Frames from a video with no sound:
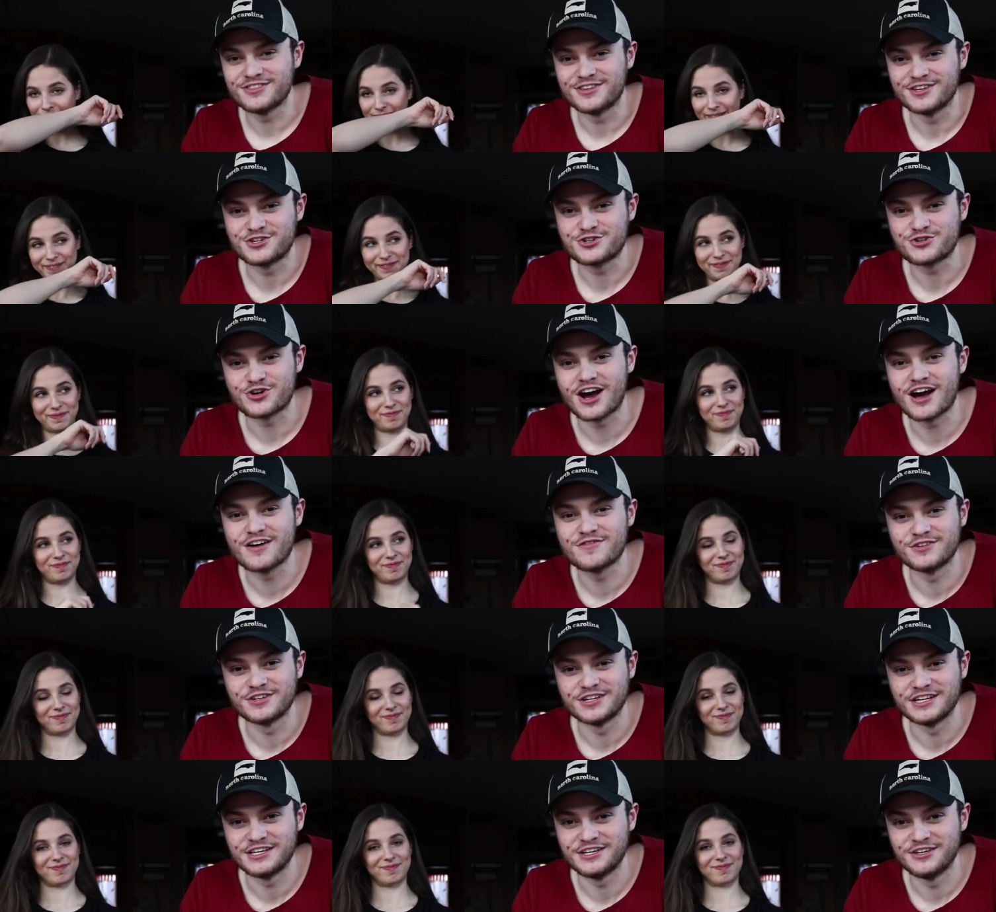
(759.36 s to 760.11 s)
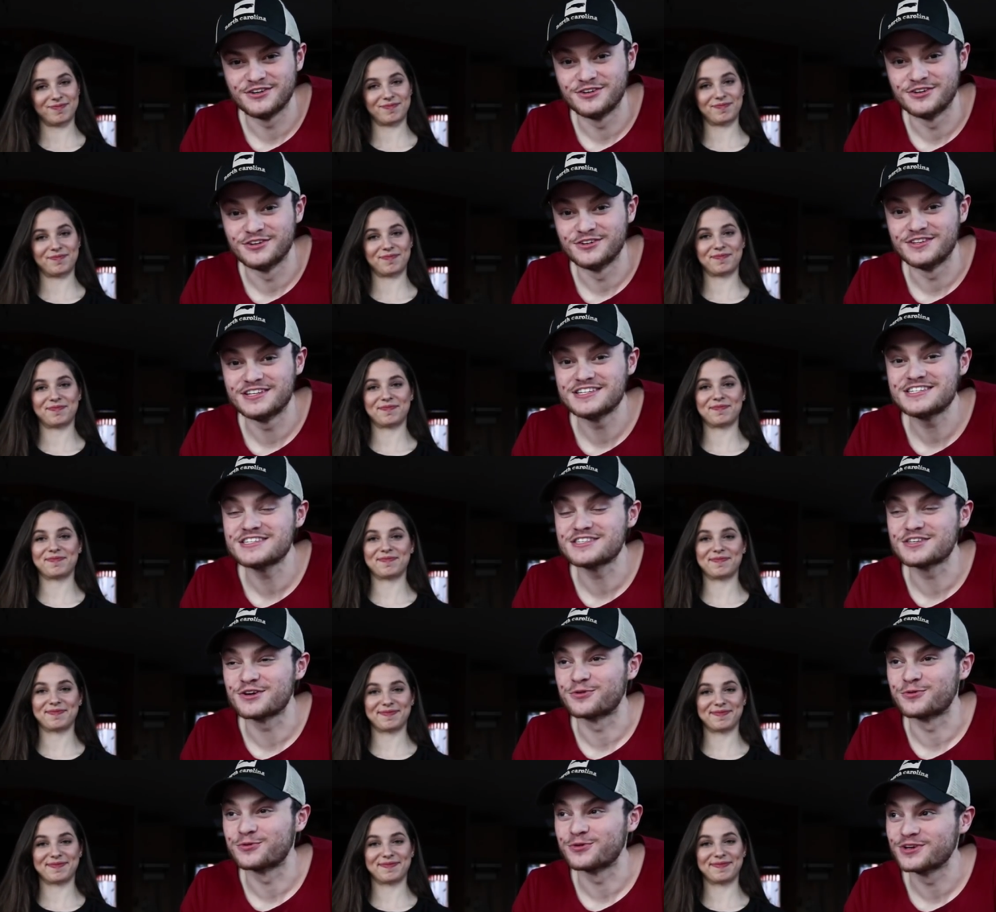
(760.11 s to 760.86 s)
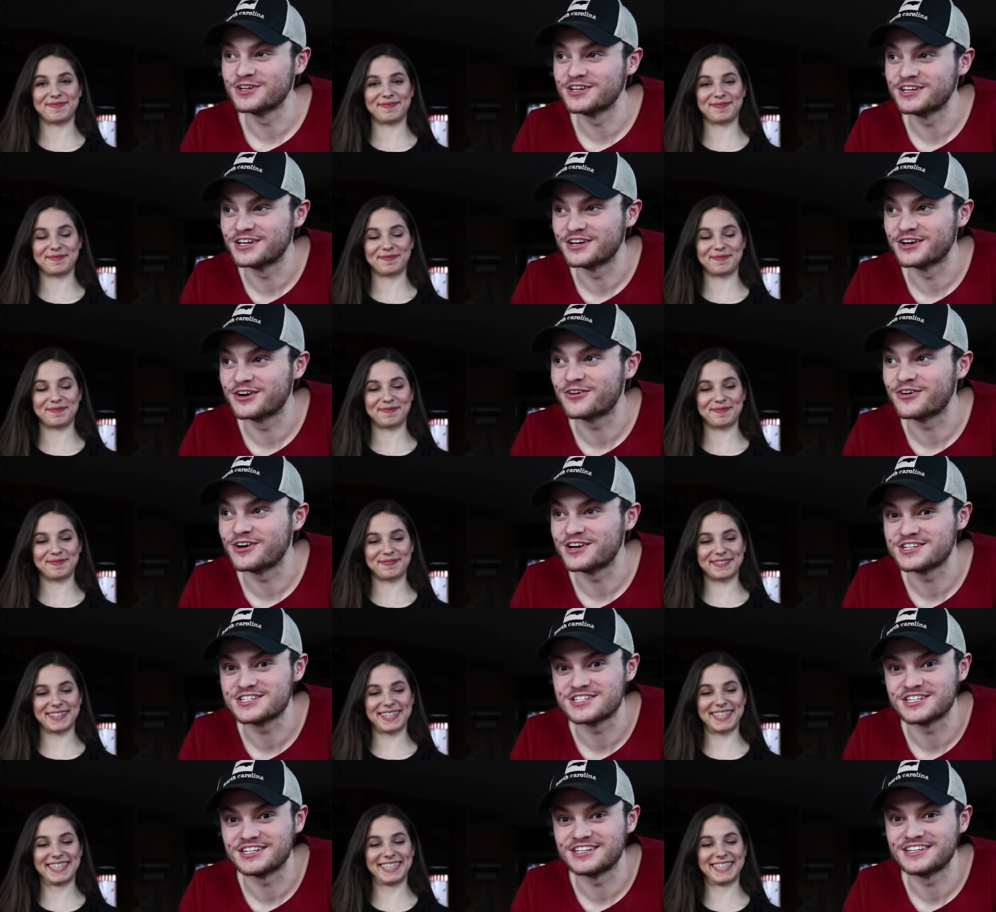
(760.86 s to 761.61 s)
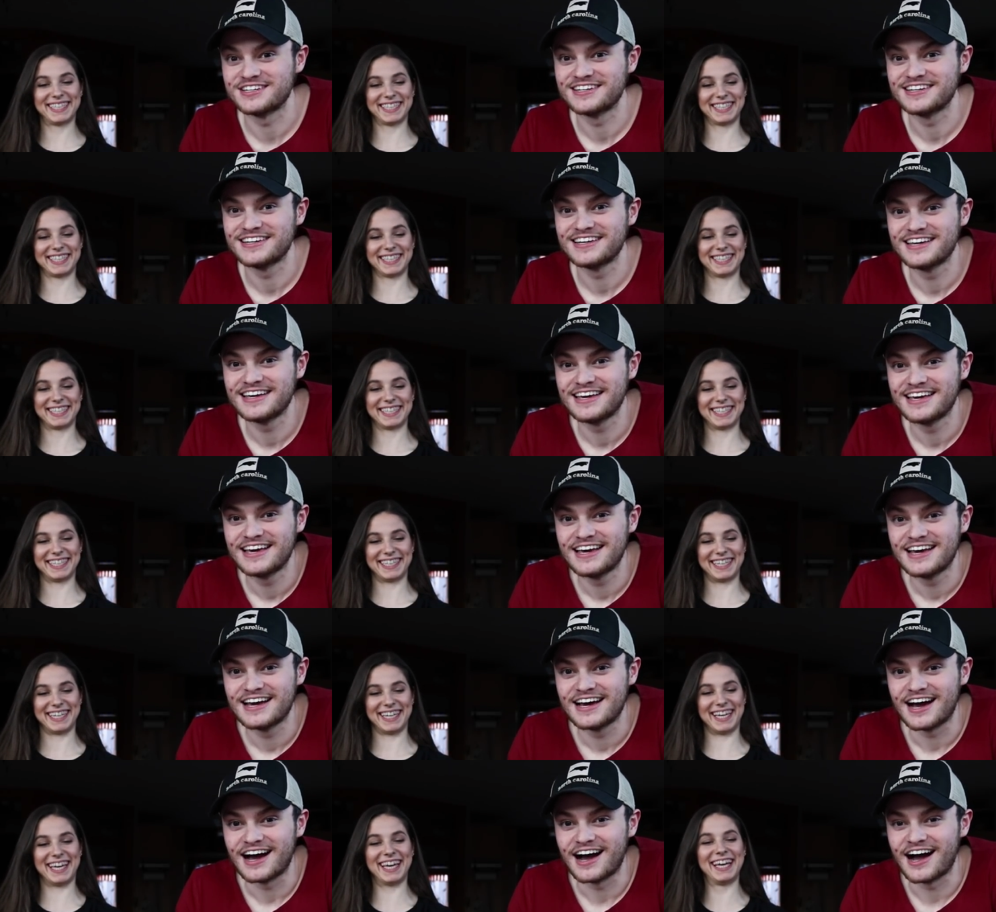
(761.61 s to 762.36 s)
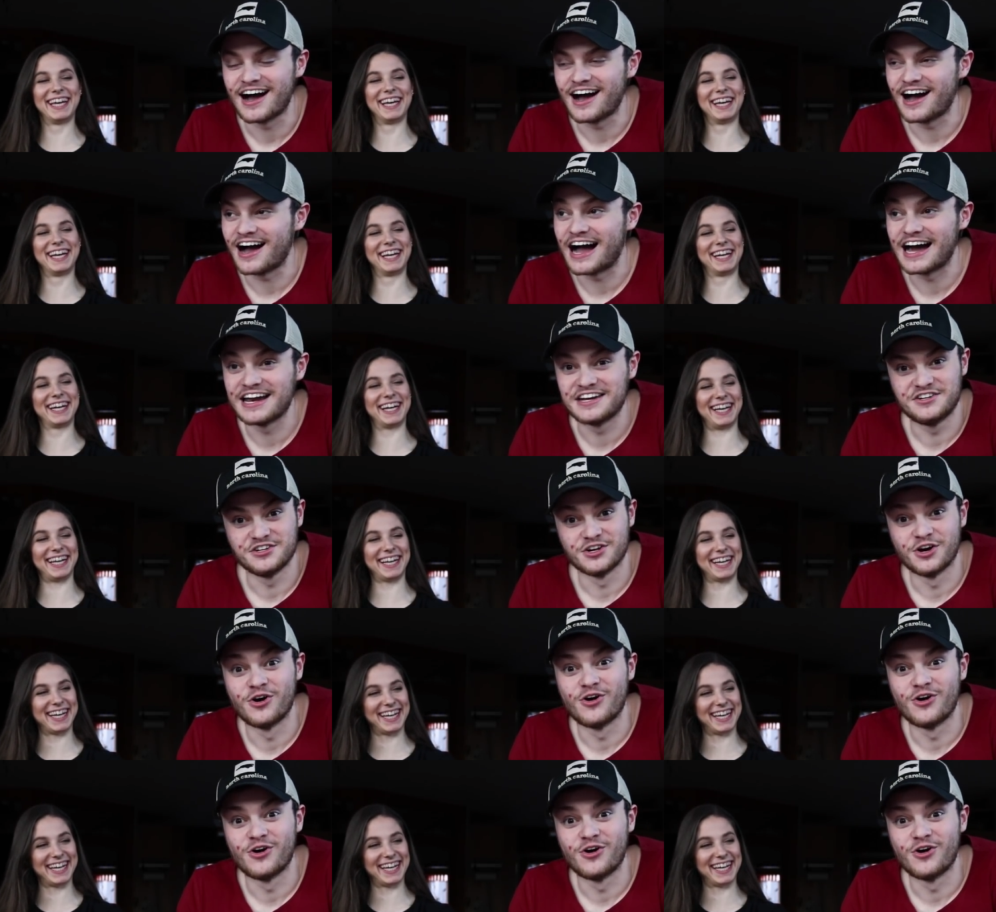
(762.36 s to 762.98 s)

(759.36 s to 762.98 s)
Speaker 1: the traveling you do? This is a really good question. I